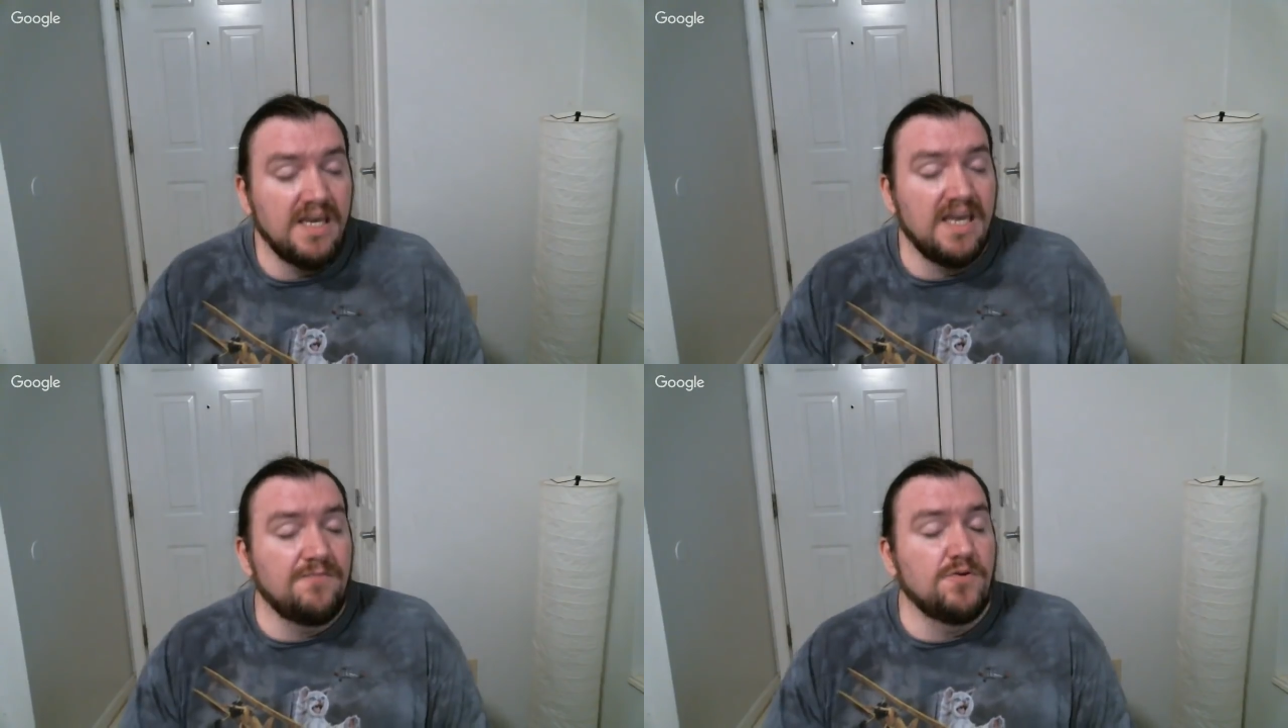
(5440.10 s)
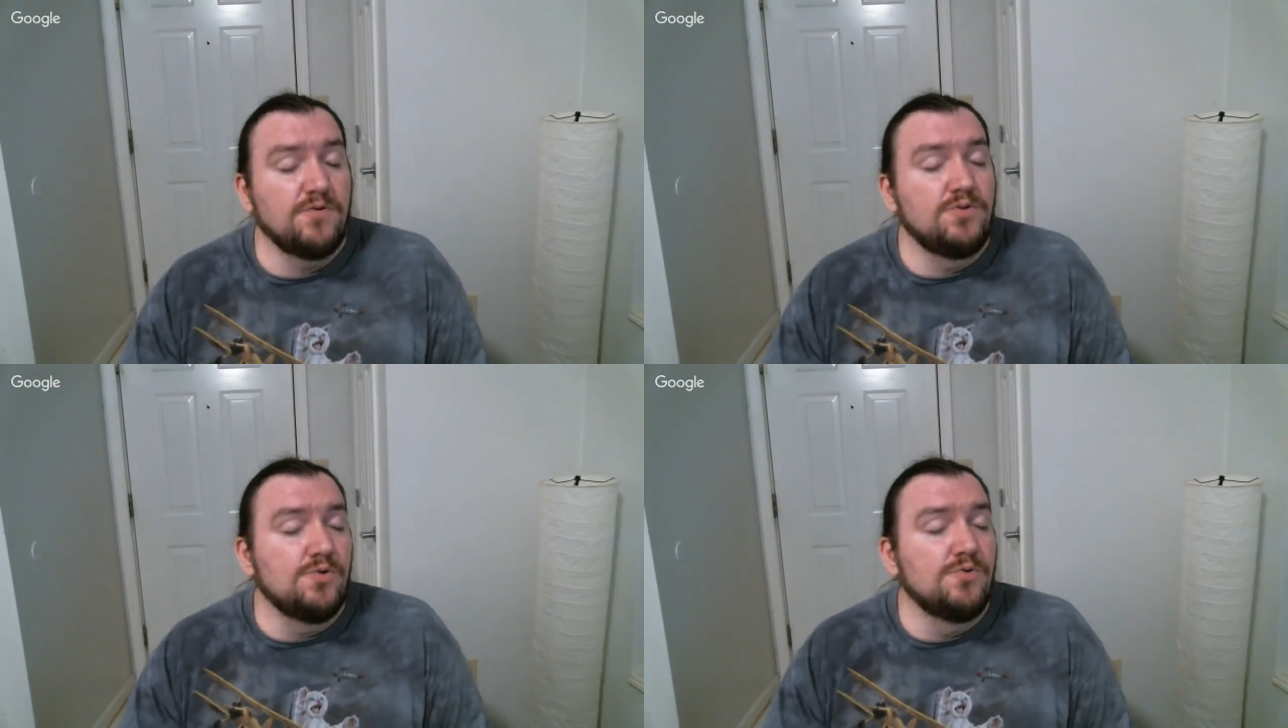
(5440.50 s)
if
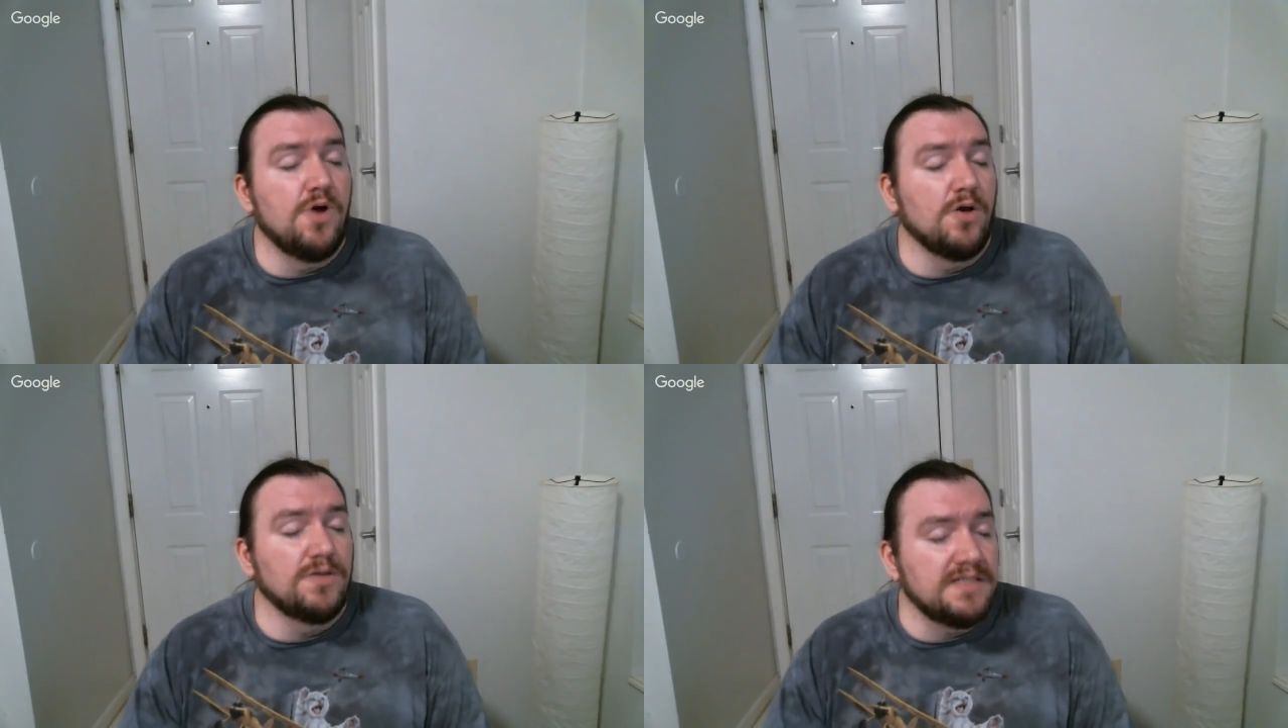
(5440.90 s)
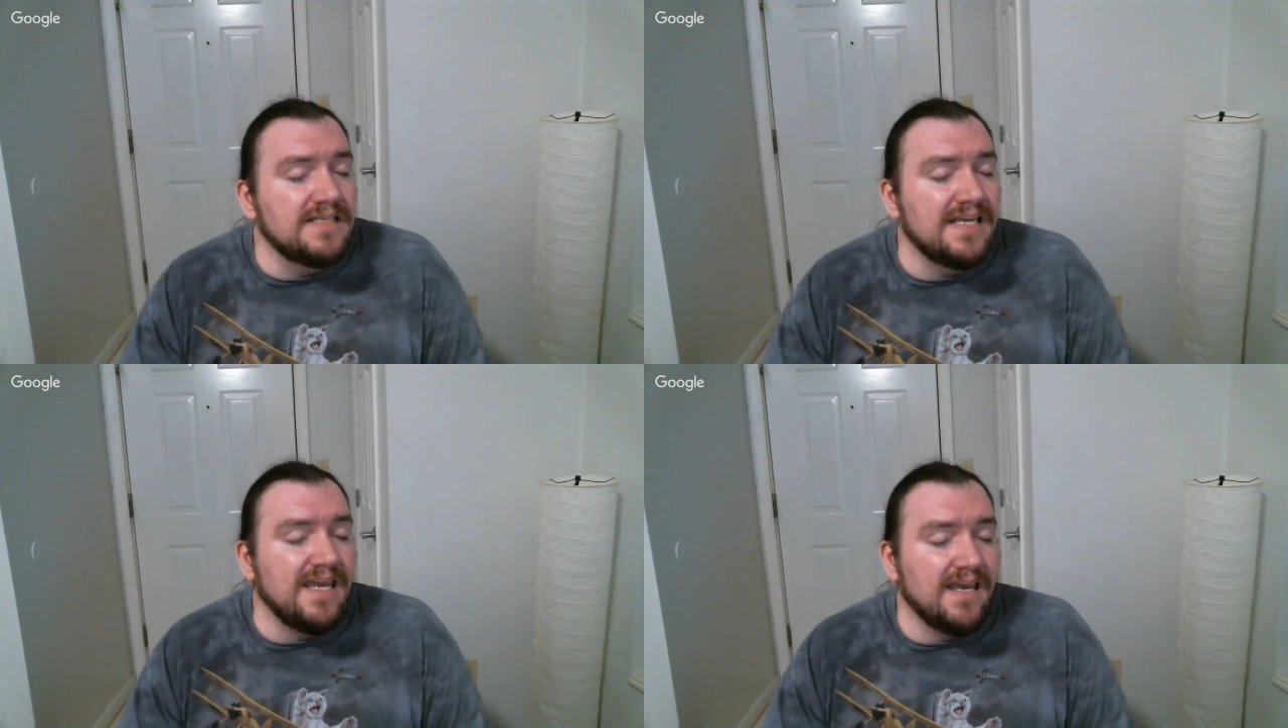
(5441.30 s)
you do not
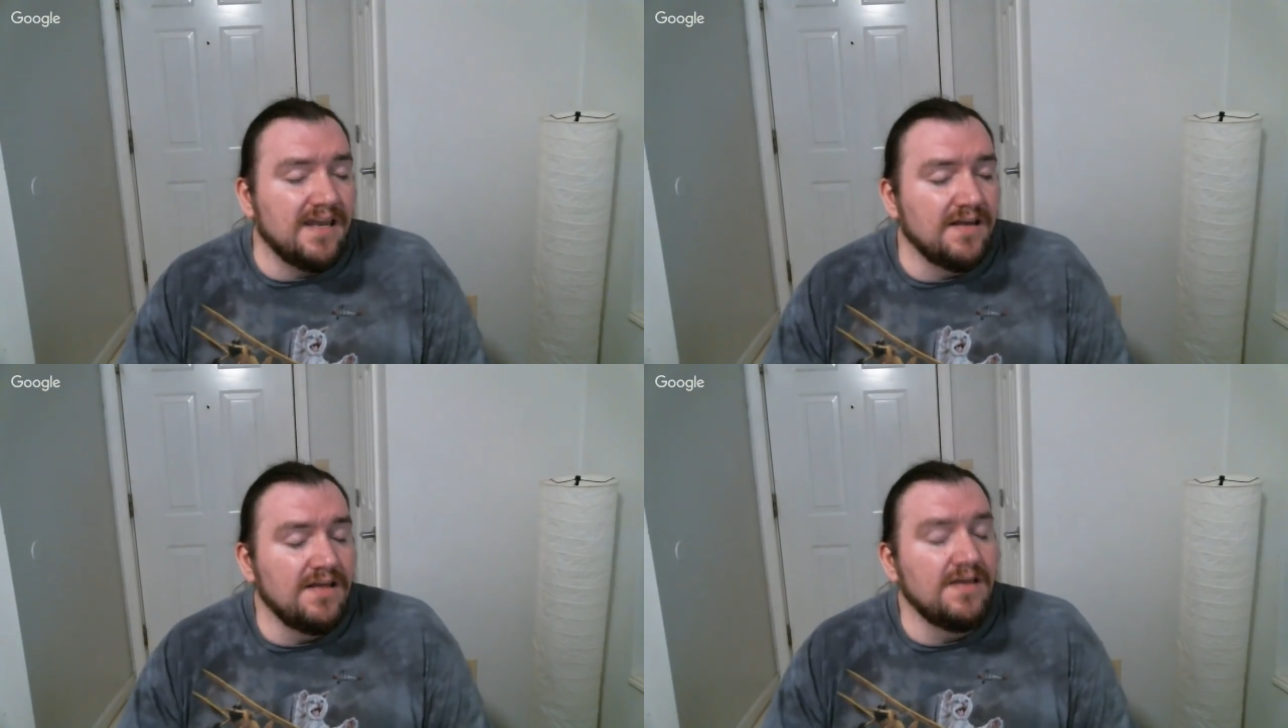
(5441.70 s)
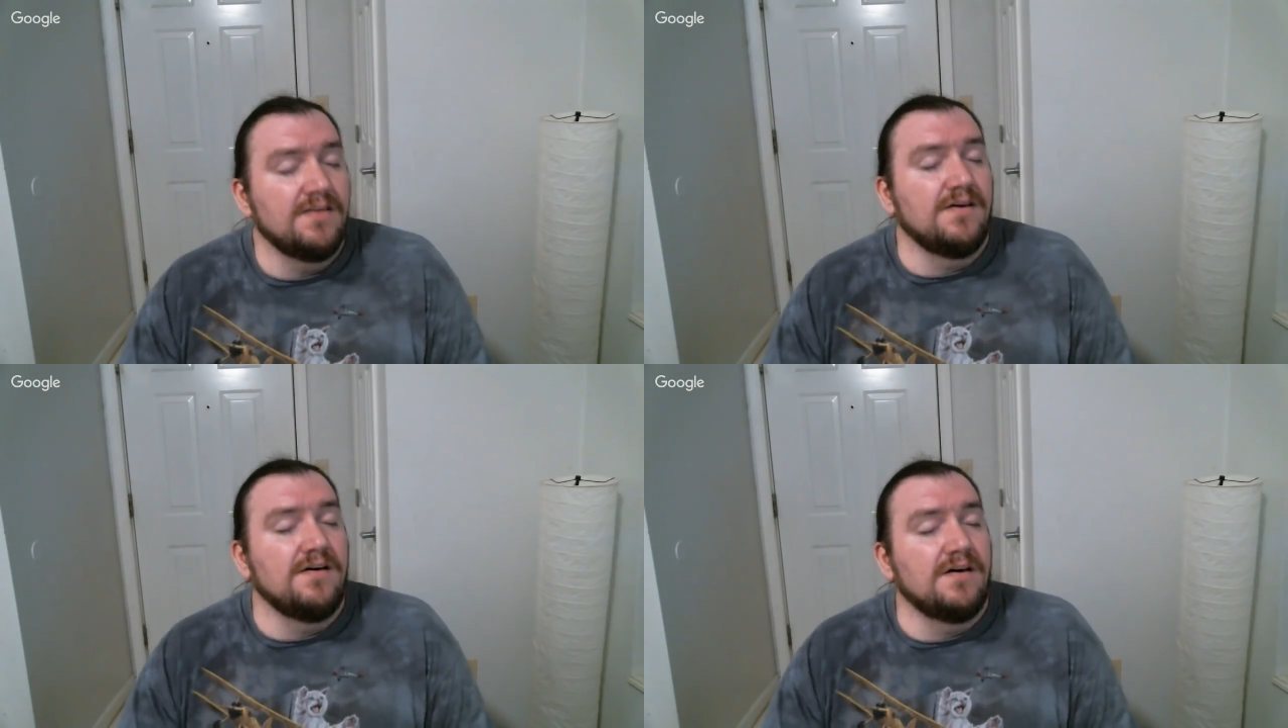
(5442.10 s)
see
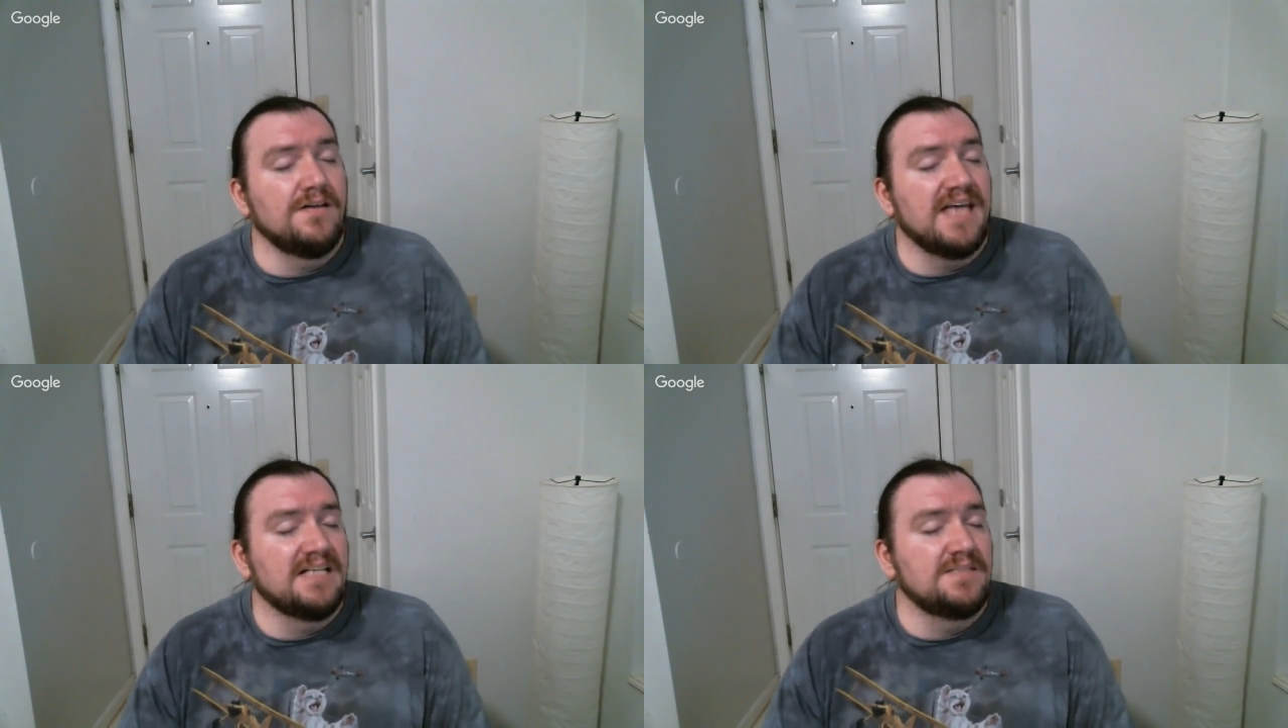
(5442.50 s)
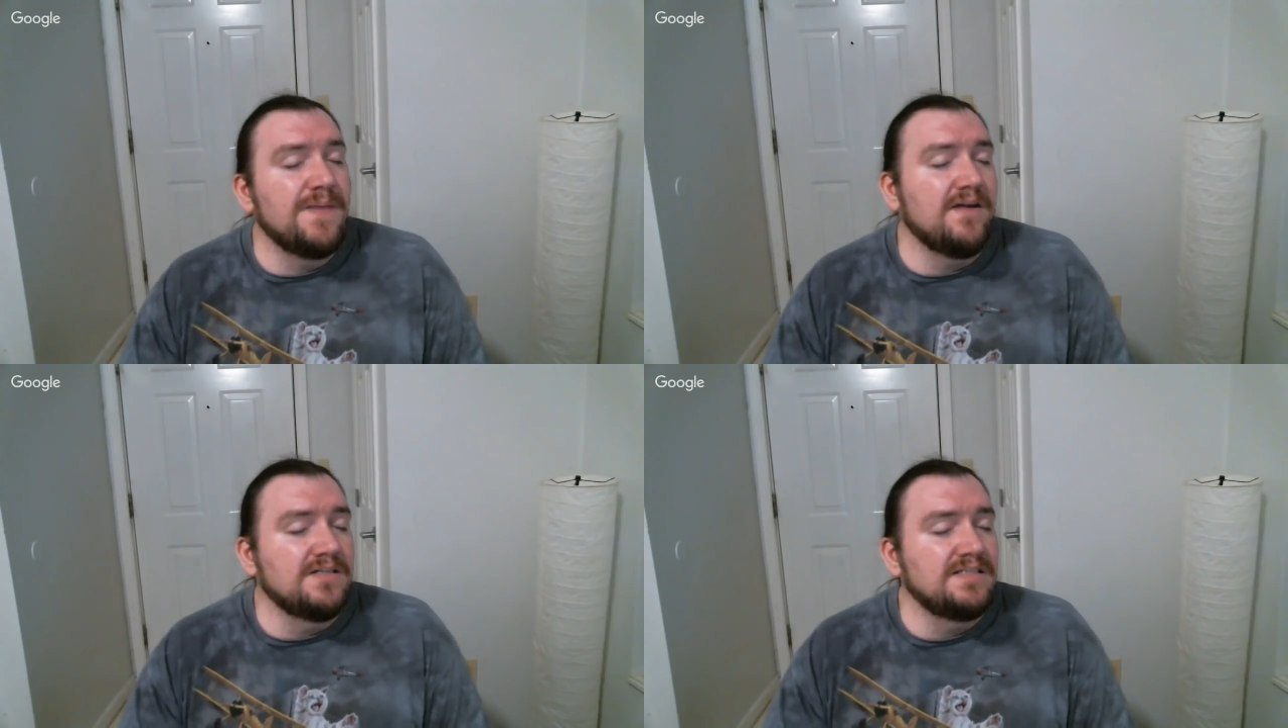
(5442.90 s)
the Earth as
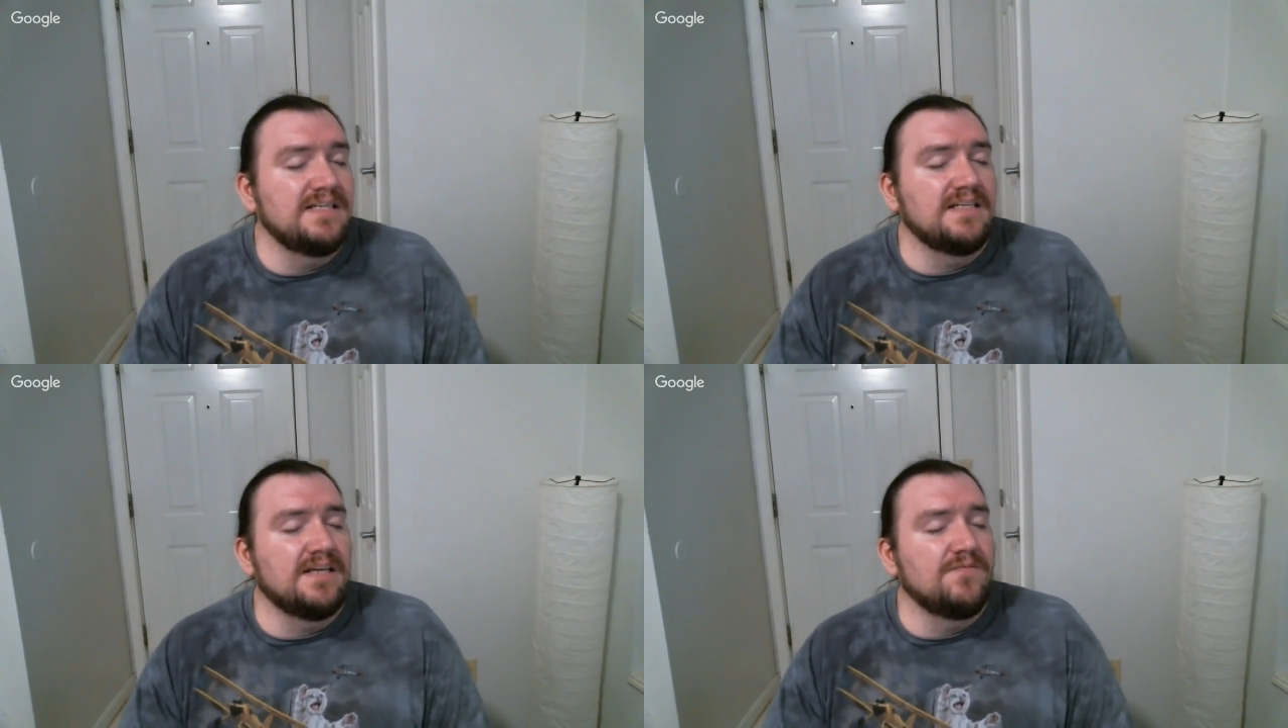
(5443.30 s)
parasitic,